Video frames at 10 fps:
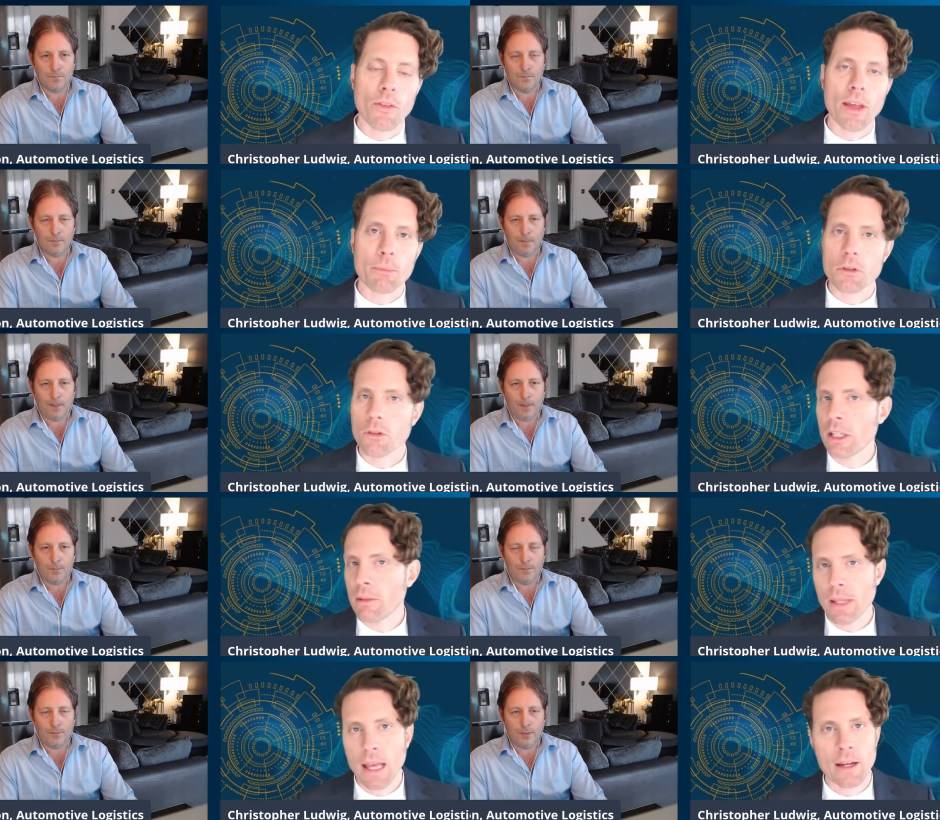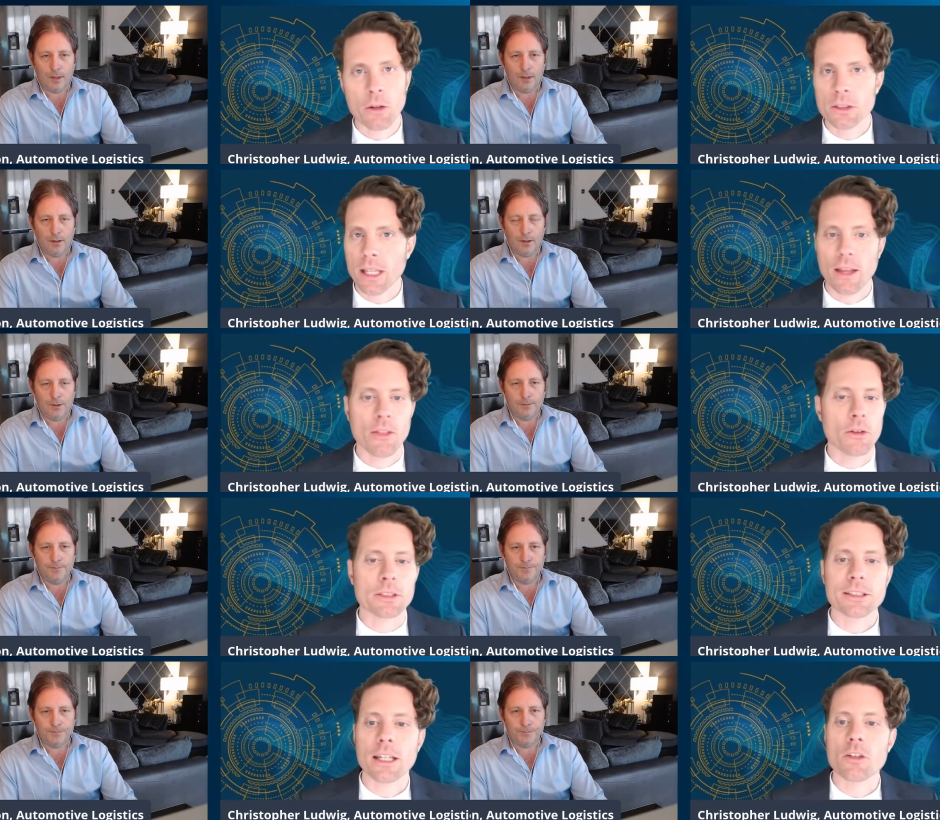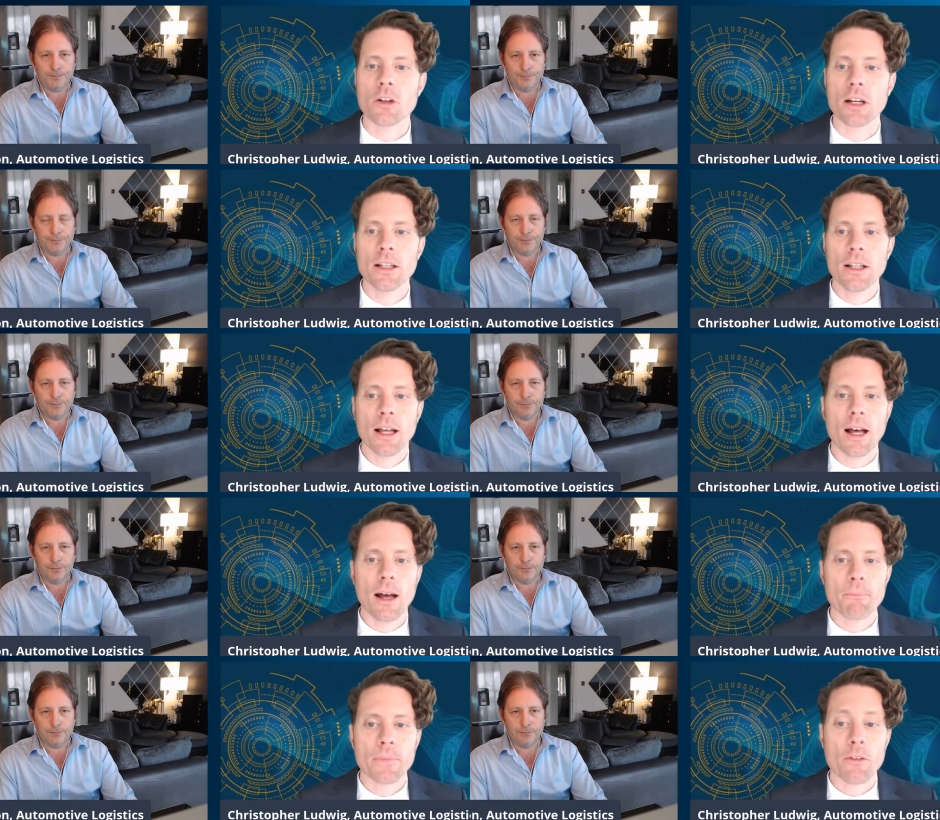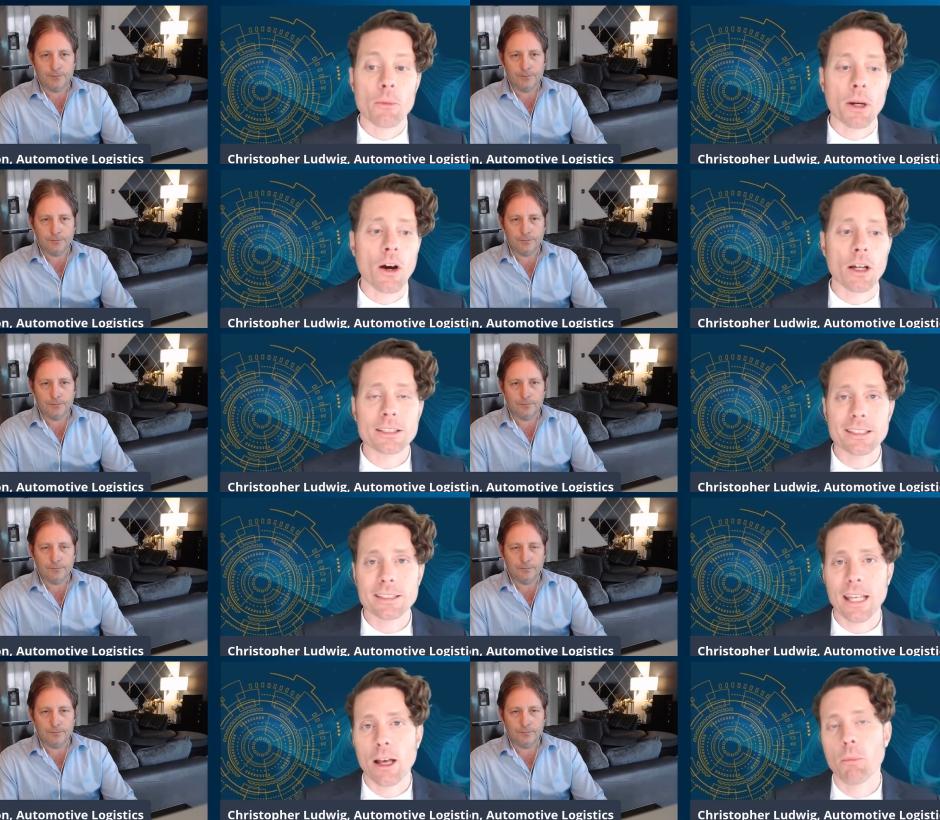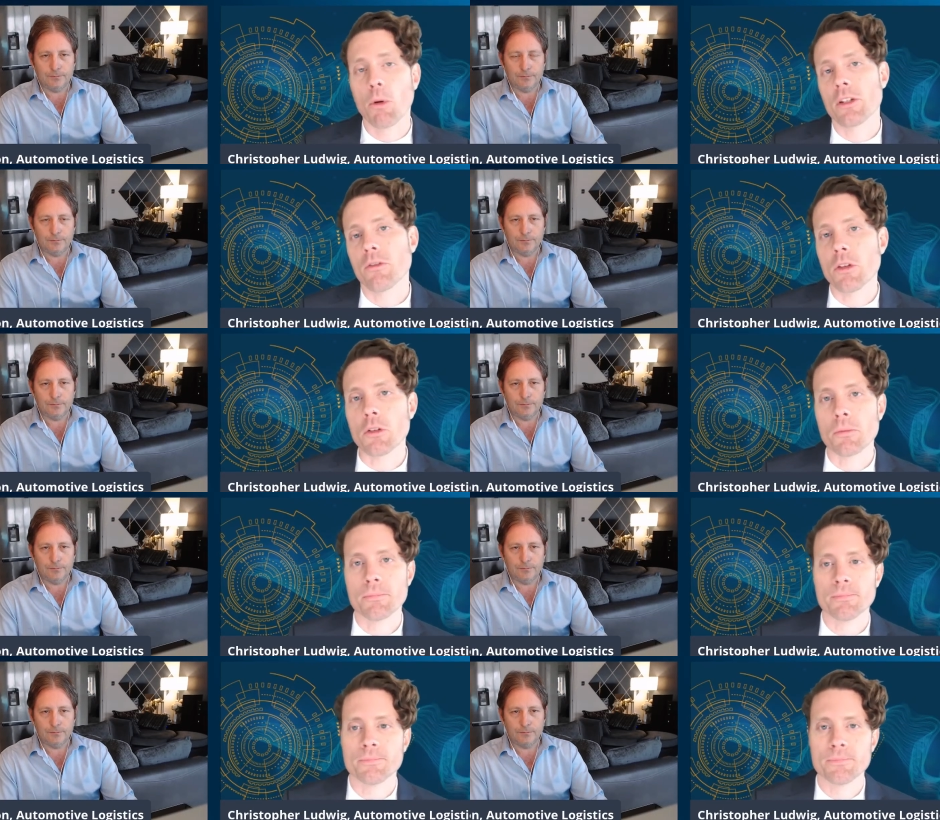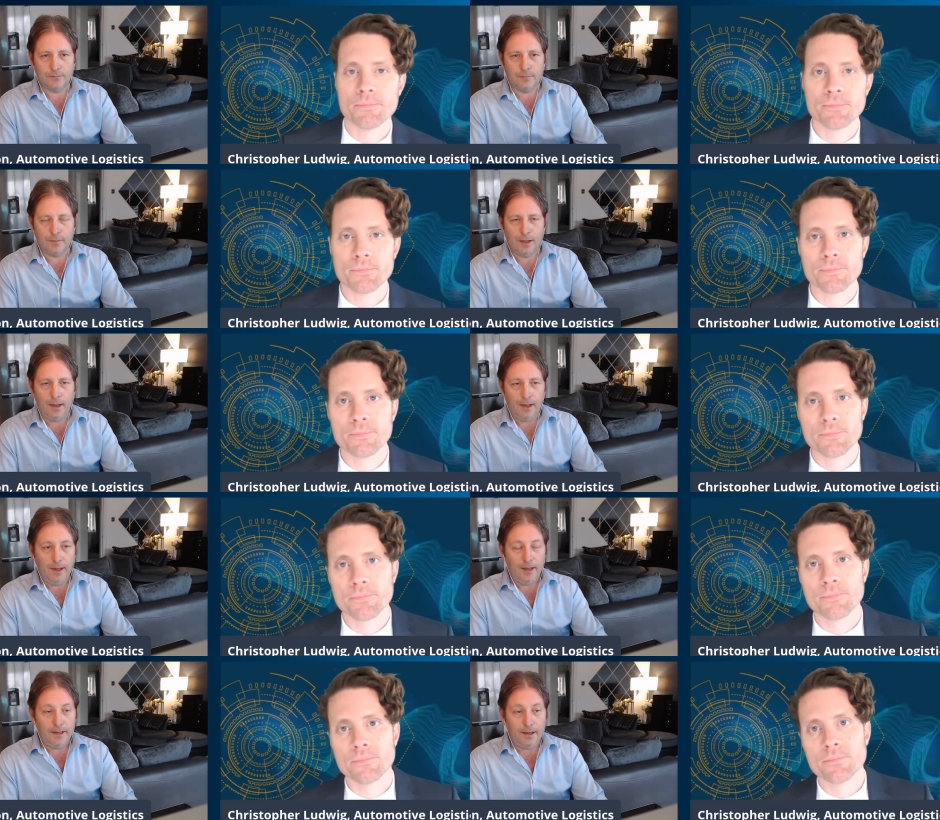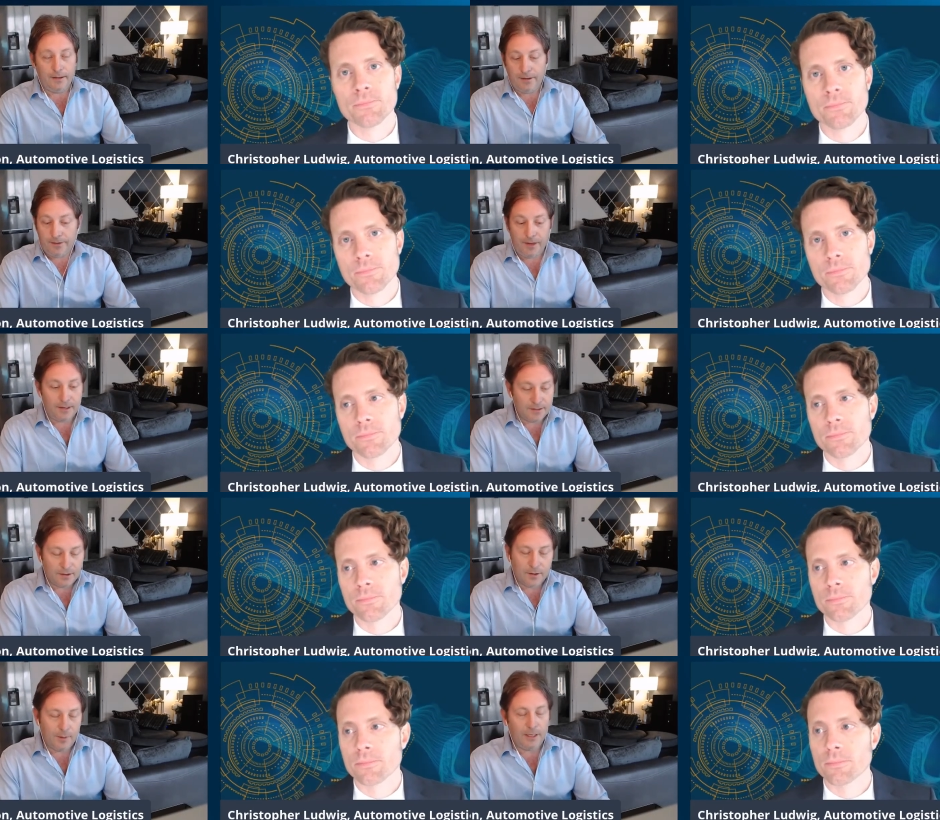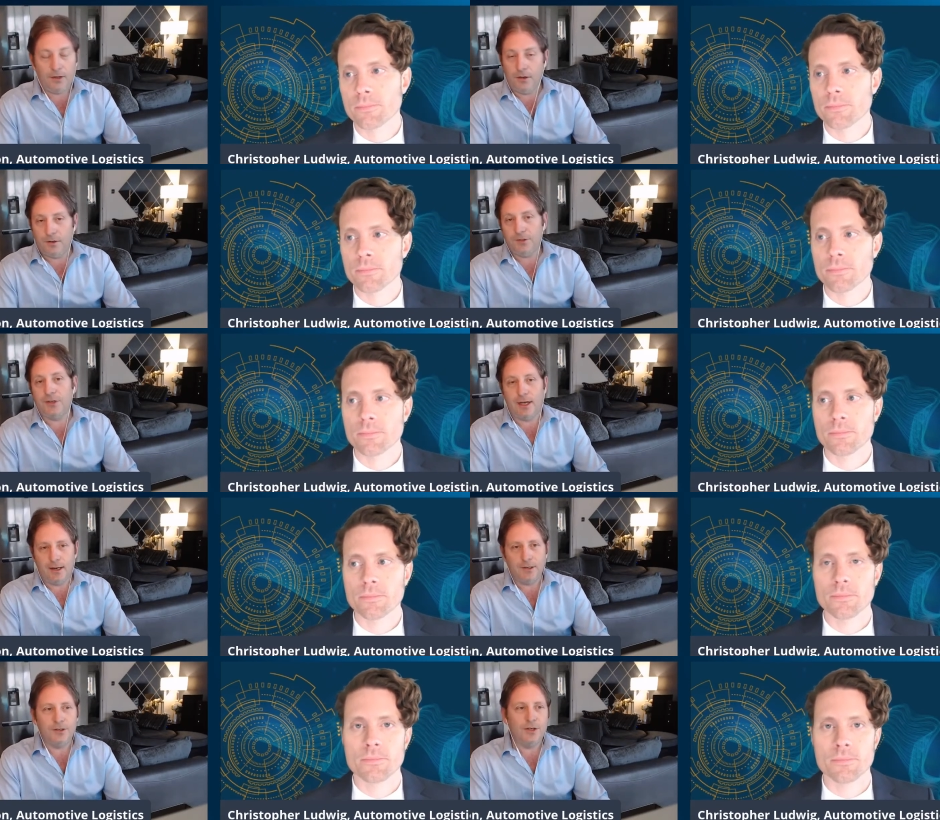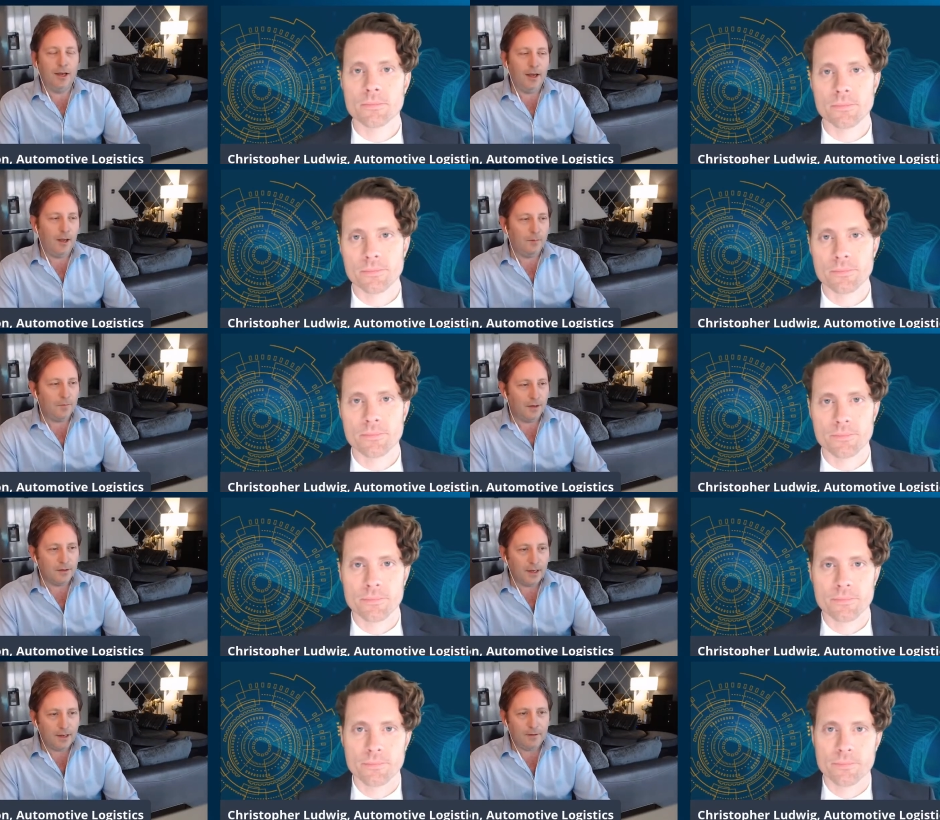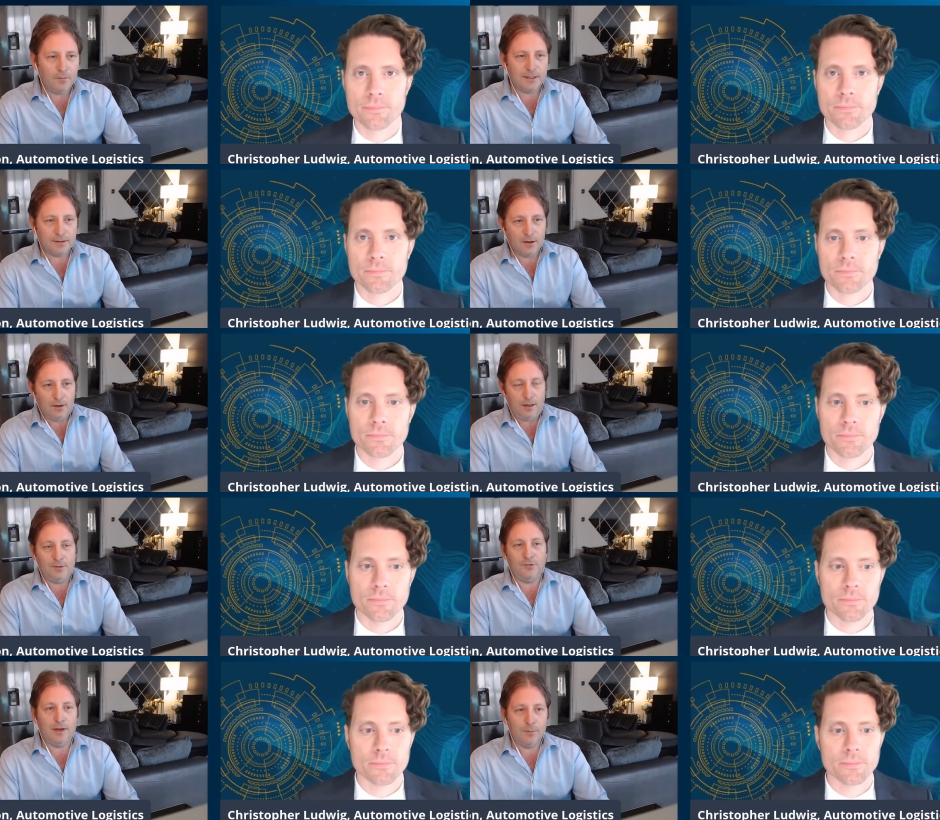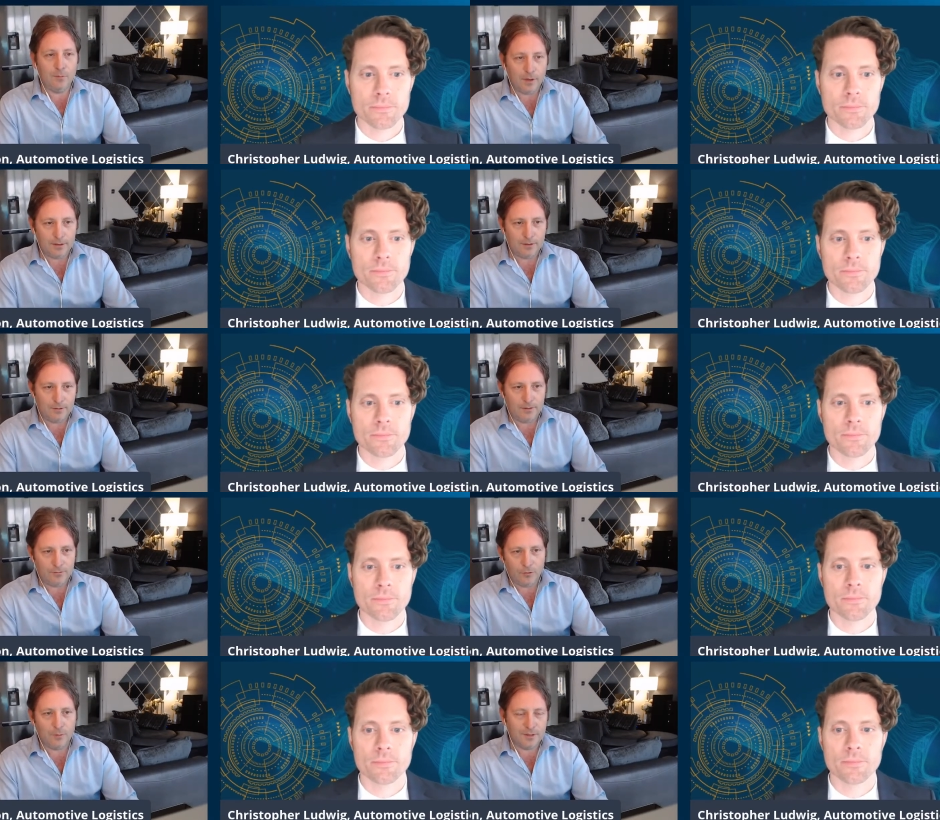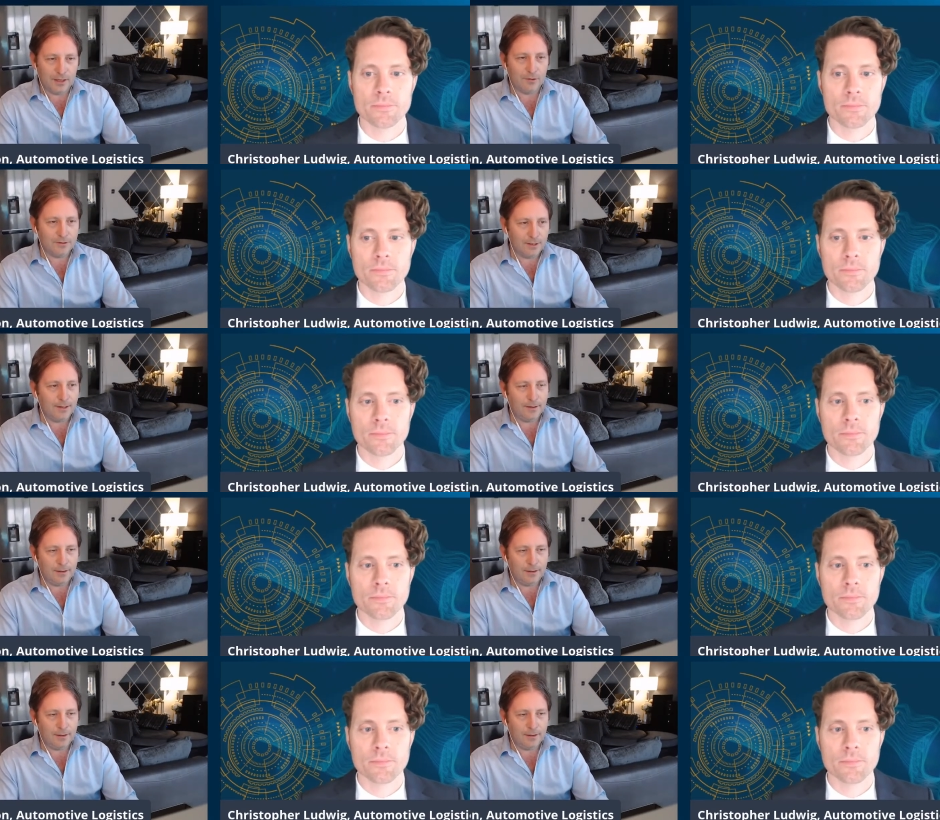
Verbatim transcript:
Speaker 1: the upstream, the anodes, cathodes, etc., um, from a cost and scale point of view?
Speaker 2: Yeah, that's going to be a huge challenge. Um, if we start upstream with the, the, raw materials, the